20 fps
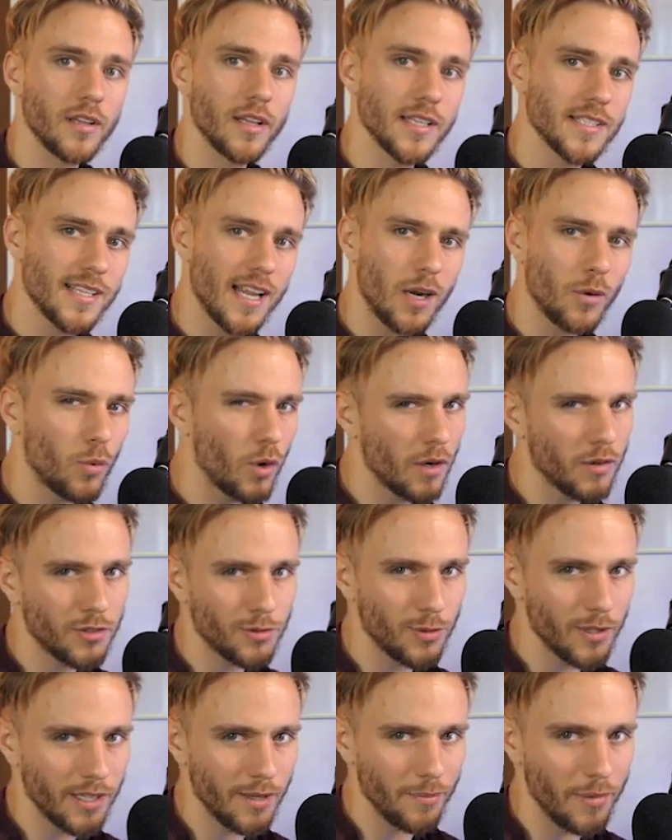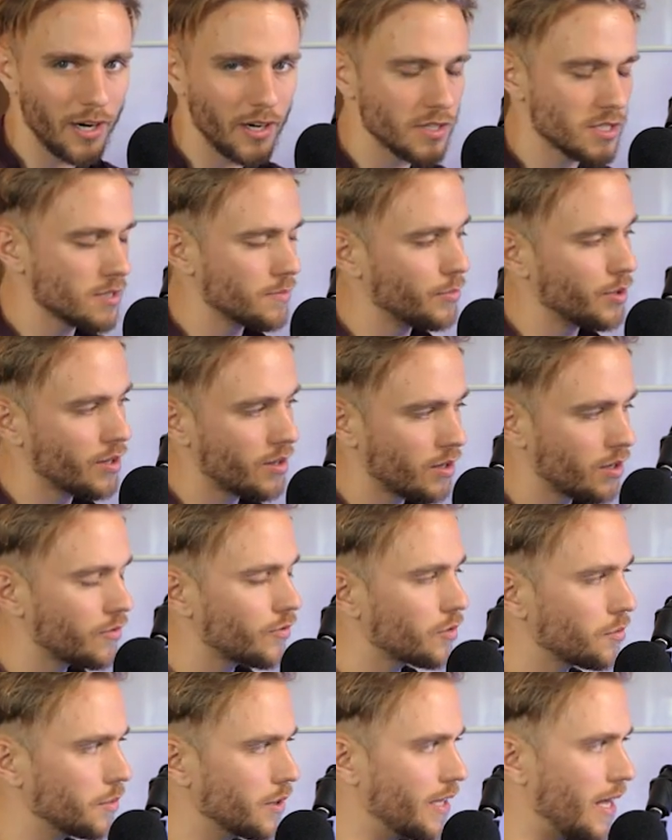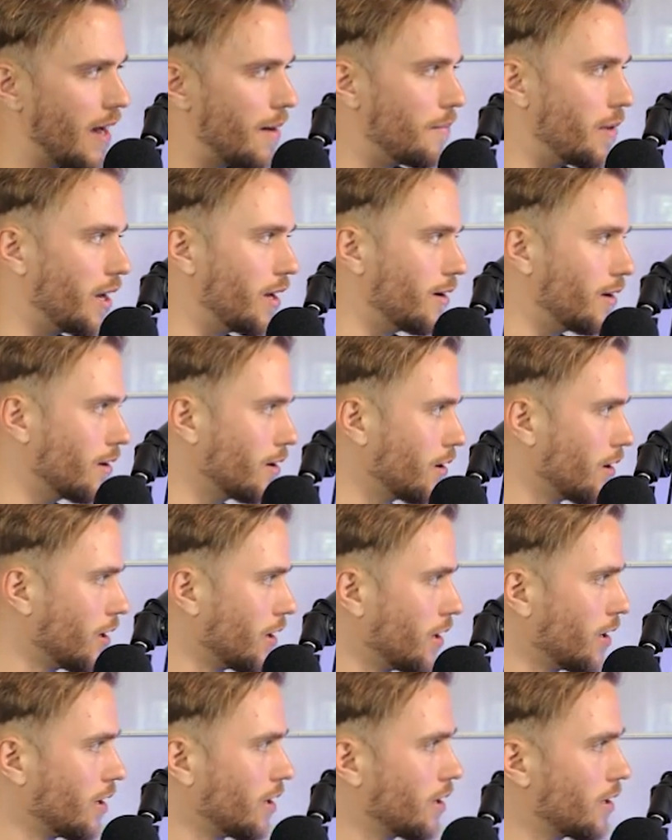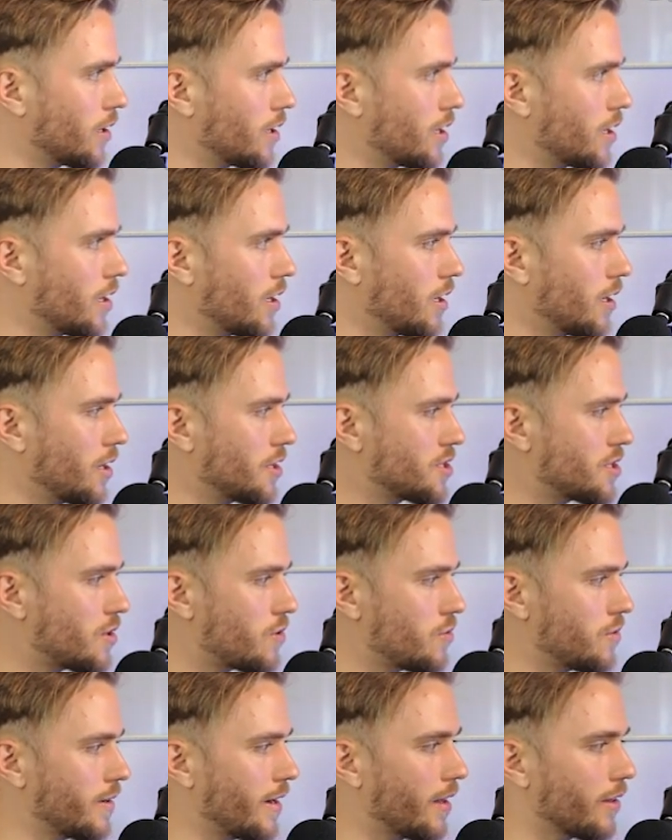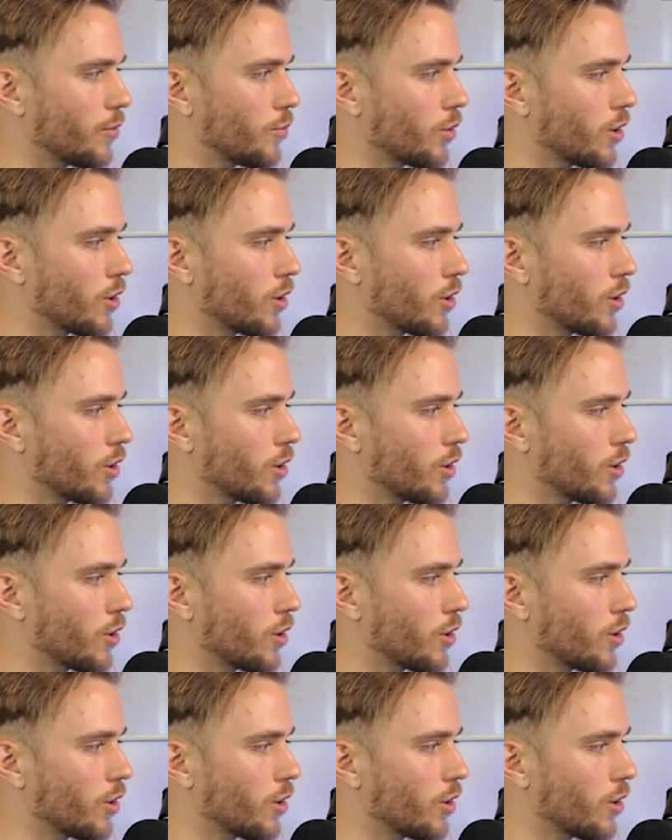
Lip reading: It's not a one-to-one comparison, but think of them in that manner. So now that we're